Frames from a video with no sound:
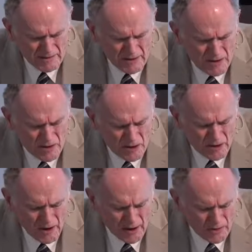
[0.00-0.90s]
Here,
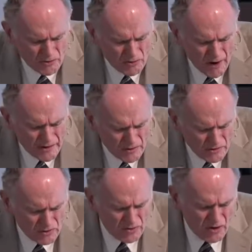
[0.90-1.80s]
God is trying to
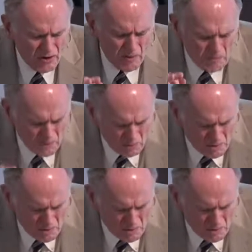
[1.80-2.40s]
stir up his